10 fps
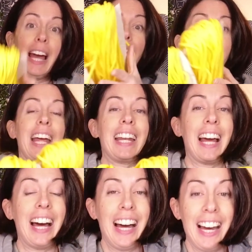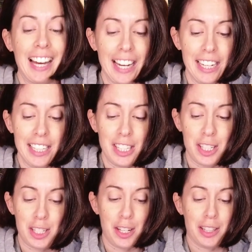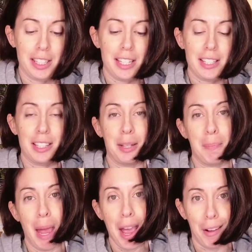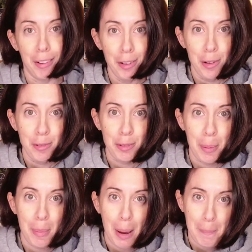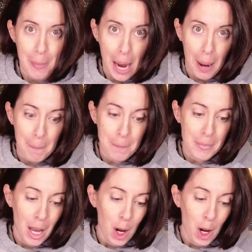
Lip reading: and I just got these in the mail from my mom,